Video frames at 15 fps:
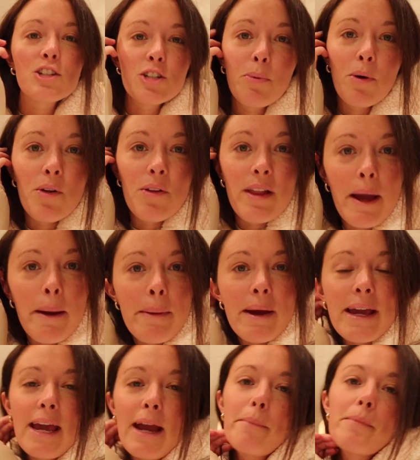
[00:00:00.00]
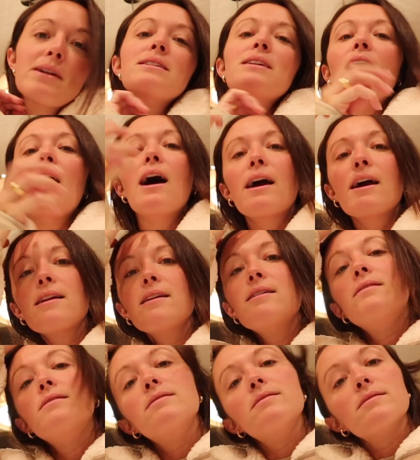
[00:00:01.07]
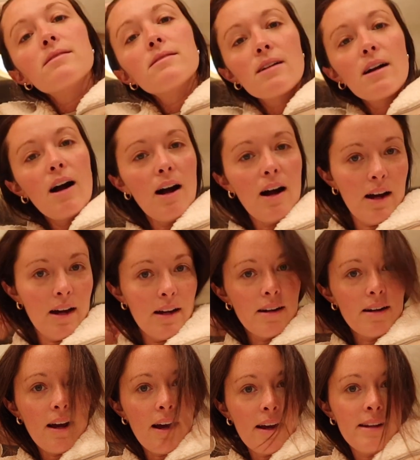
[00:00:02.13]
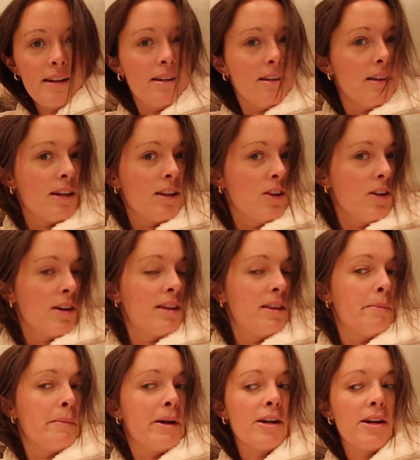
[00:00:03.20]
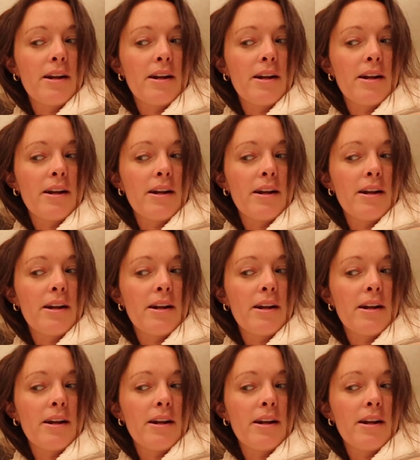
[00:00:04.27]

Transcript: Chipotle, my camera died. God, I need to like look in the mirror